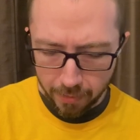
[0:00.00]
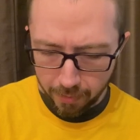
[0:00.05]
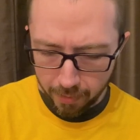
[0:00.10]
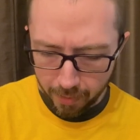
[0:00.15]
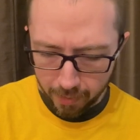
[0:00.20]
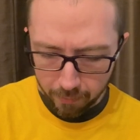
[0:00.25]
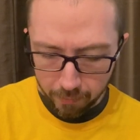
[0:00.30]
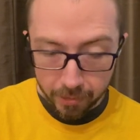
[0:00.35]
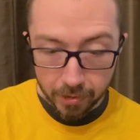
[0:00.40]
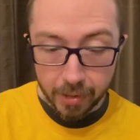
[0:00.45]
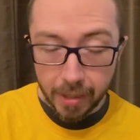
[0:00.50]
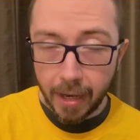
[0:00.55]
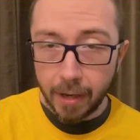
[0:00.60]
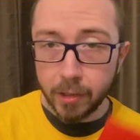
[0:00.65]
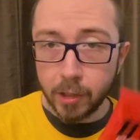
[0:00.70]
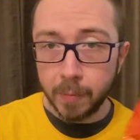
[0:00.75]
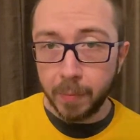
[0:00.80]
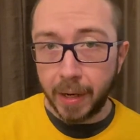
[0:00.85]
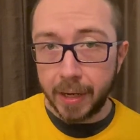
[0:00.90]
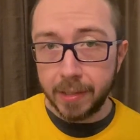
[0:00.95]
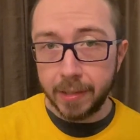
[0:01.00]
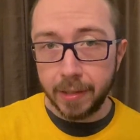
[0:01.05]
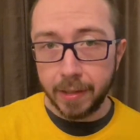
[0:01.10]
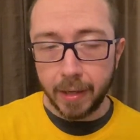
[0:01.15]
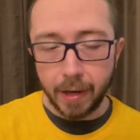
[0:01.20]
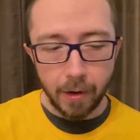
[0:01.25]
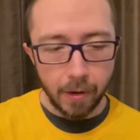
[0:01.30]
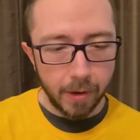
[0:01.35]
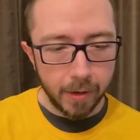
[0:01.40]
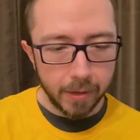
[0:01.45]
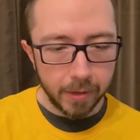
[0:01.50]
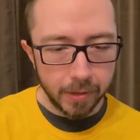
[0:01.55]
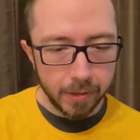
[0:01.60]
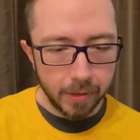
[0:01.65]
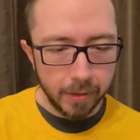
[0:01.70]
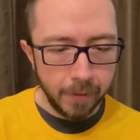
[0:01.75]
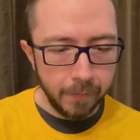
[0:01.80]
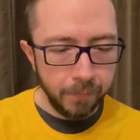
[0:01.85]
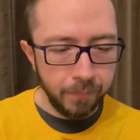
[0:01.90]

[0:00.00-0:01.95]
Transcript: thing. We'll see how spicy they are because